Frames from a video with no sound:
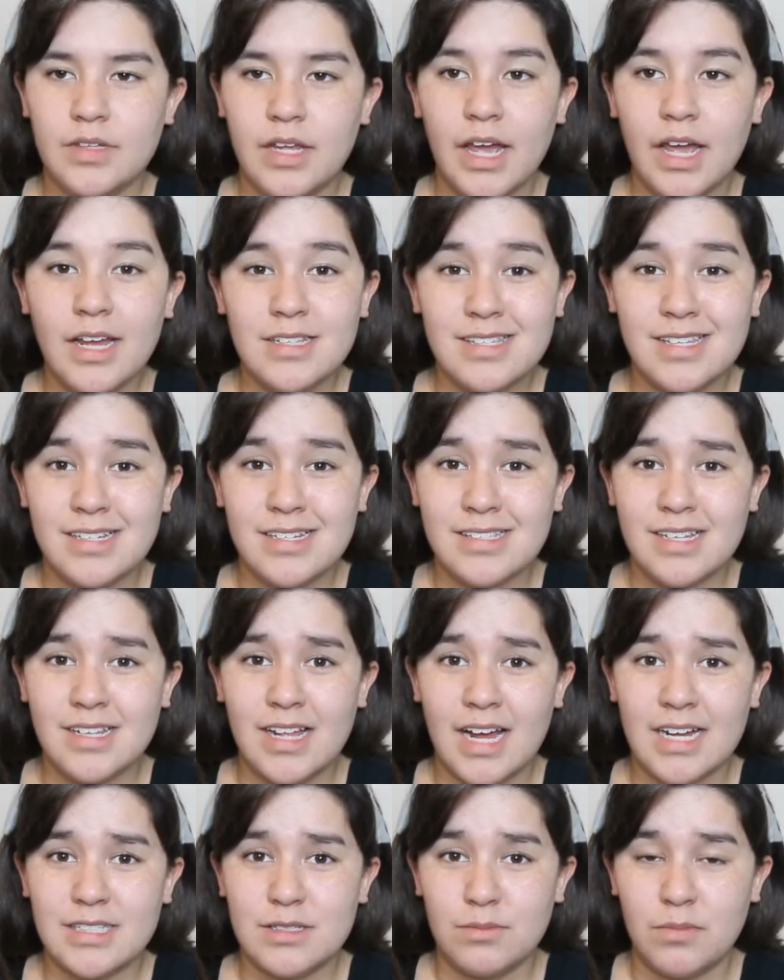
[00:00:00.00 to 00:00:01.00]
And since the
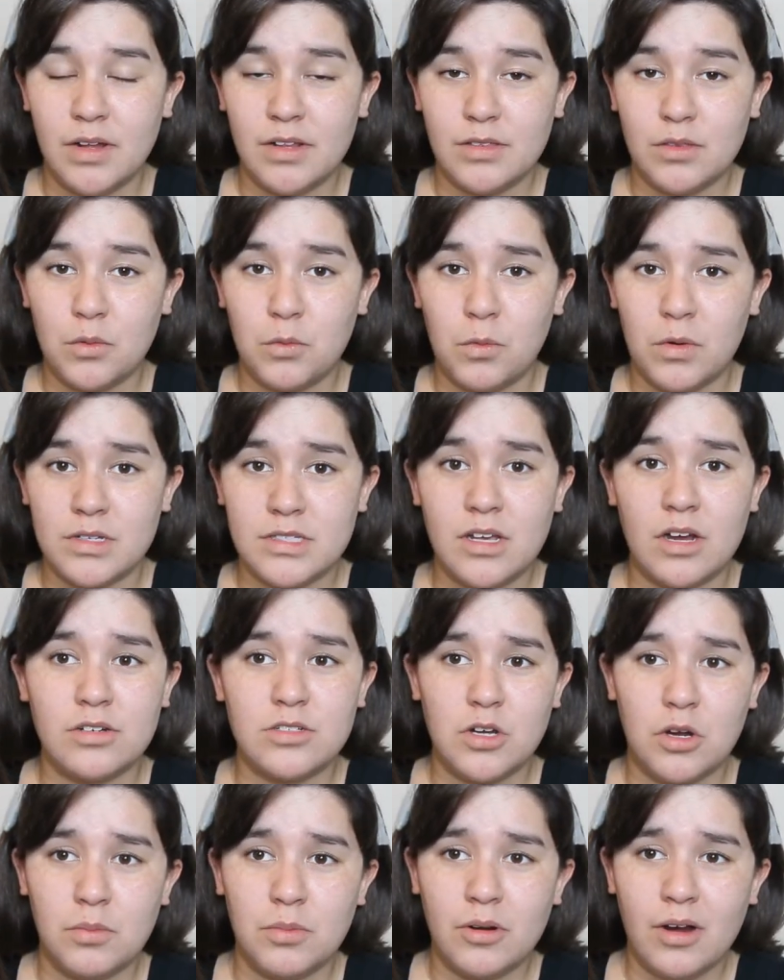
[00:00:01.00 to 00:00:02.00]
last month was
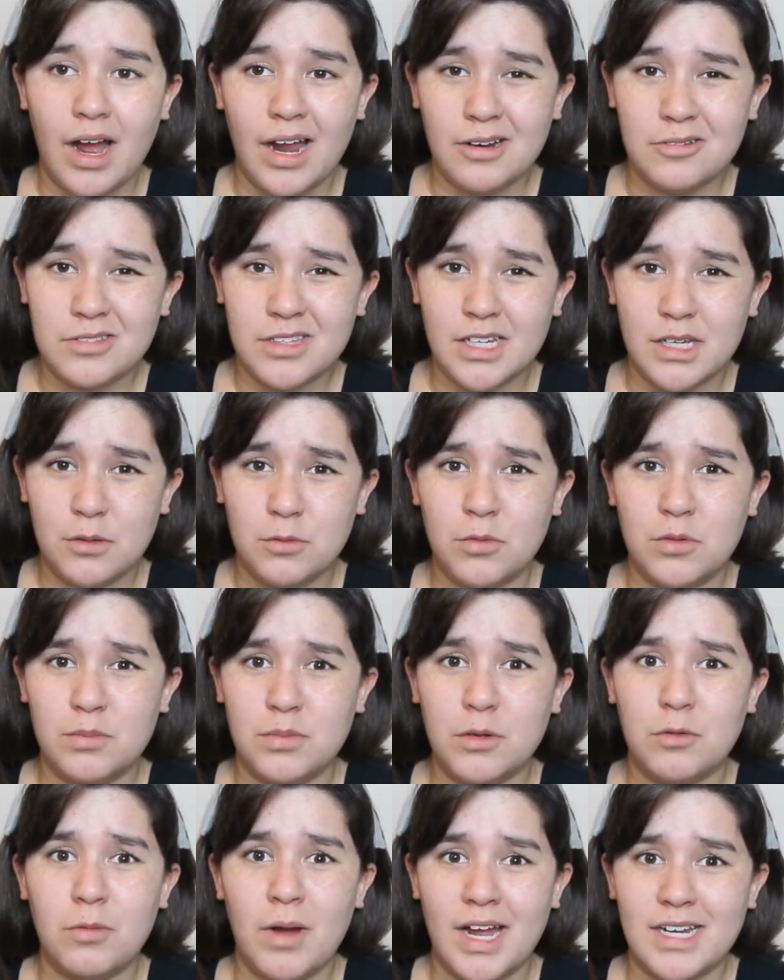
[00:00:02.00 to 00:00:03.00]
October, I don't think it would
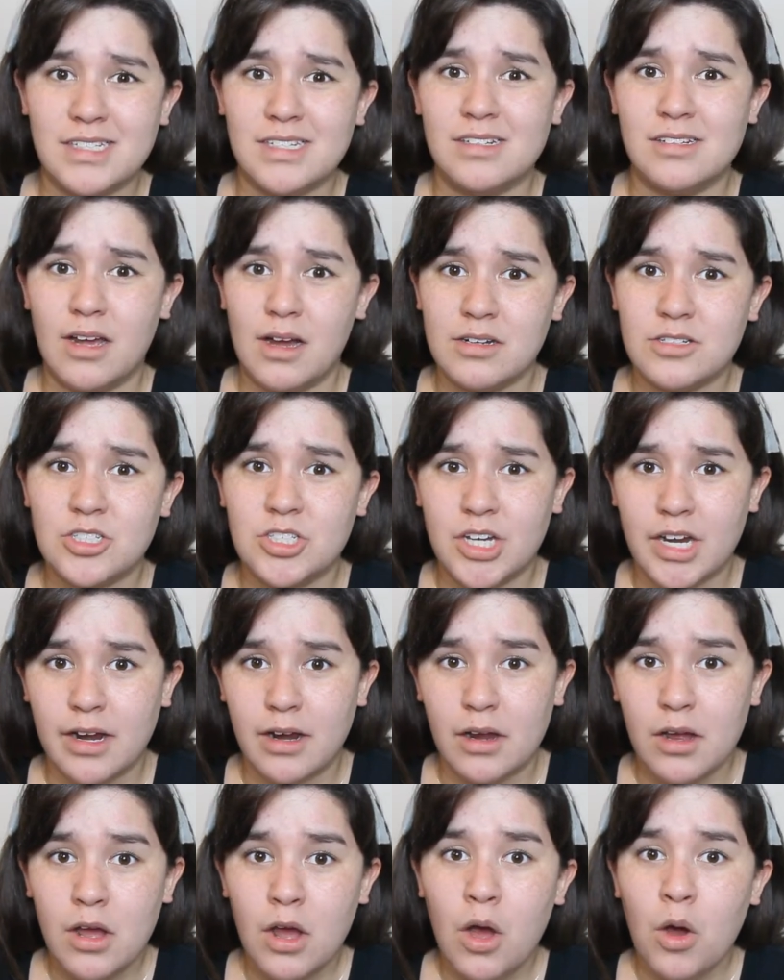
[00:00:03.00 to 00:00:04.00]
be right to not
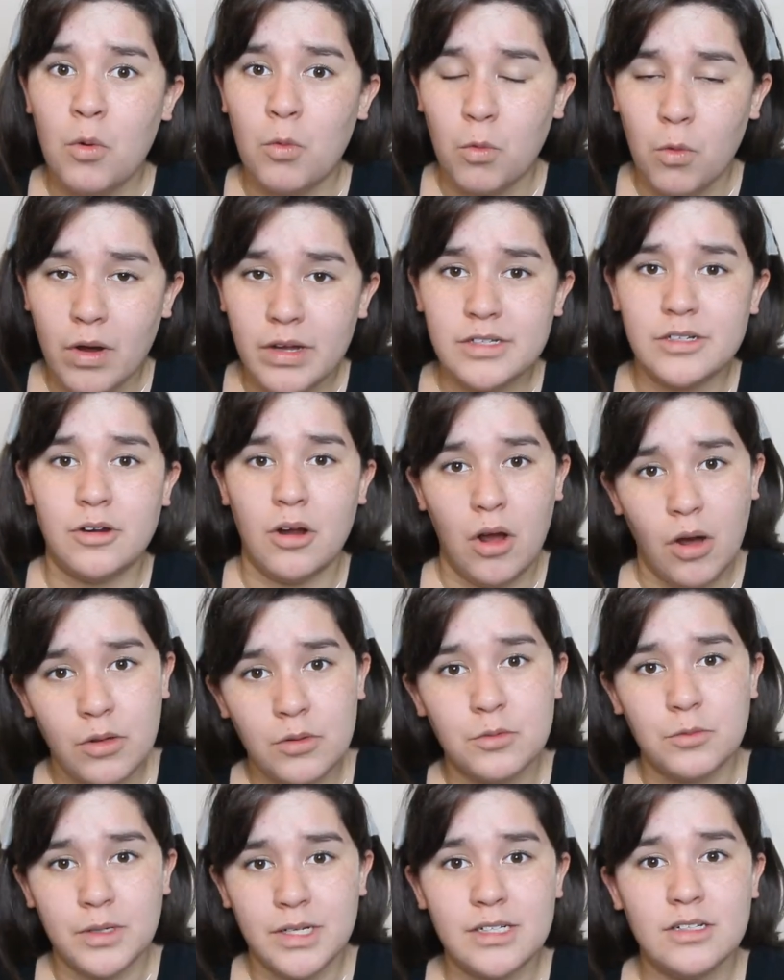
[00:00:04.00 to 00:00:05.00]
share what your
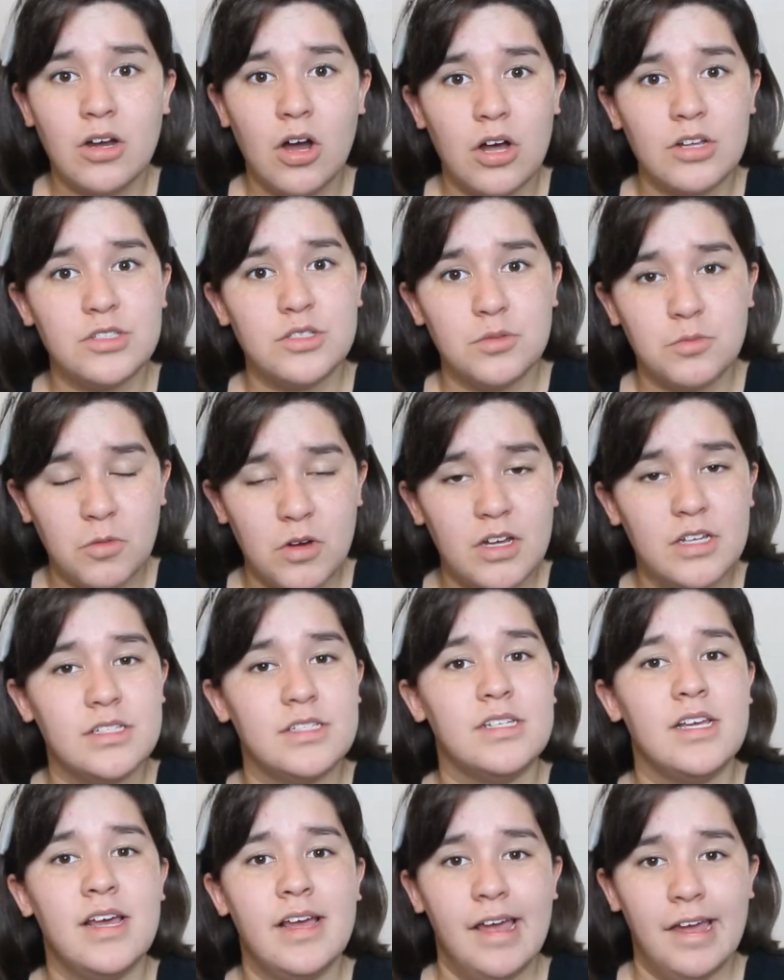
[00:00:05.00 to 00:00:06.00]
Halloween costume
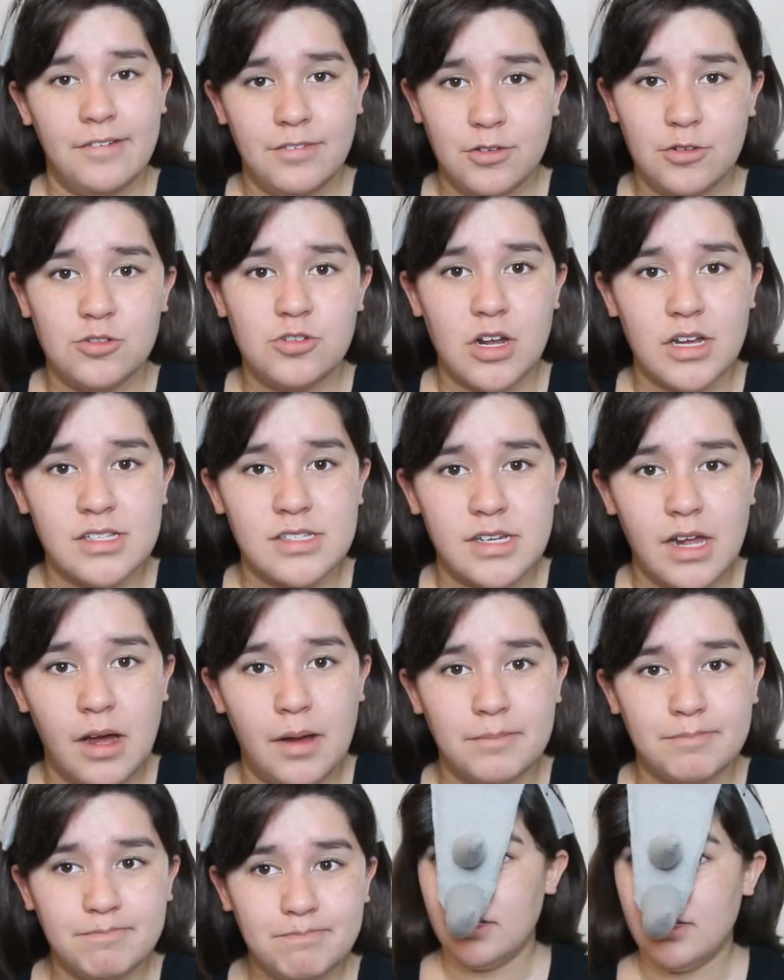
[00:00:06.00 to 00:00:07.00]
was if you dressed
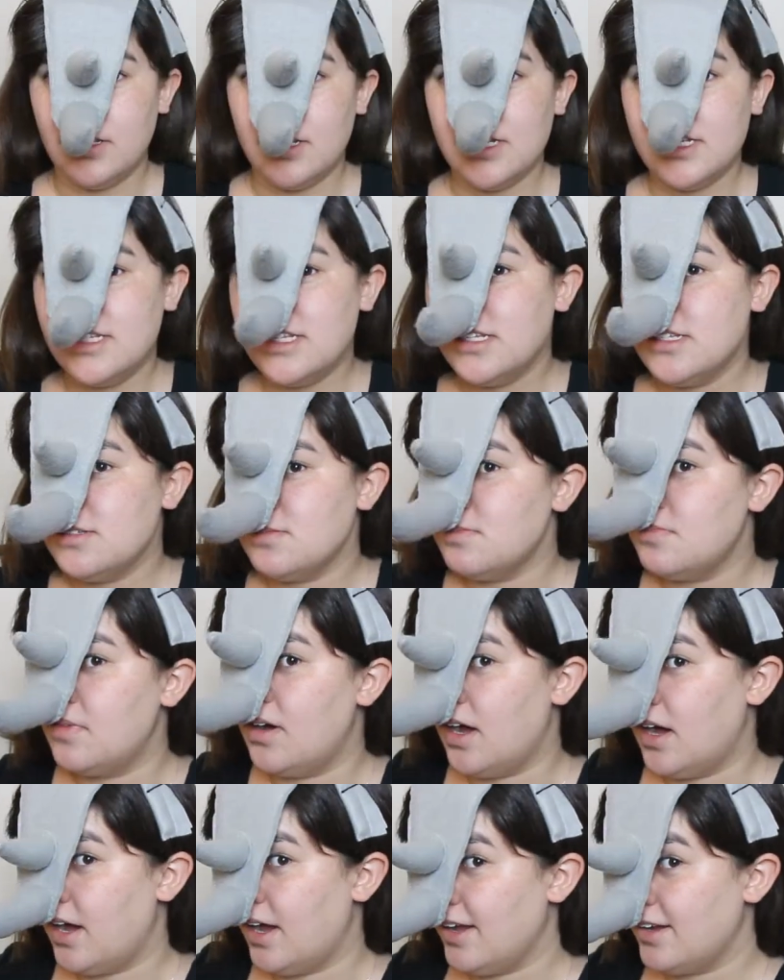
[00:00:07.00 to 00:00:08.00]
up. This is
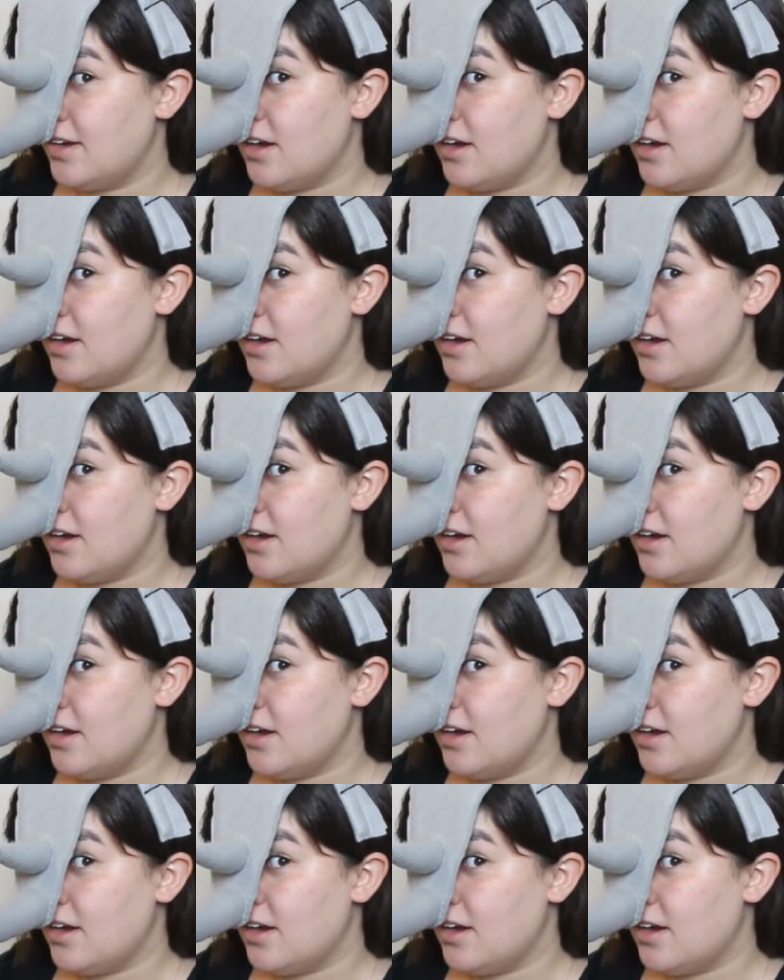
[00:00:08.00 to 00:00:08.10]
my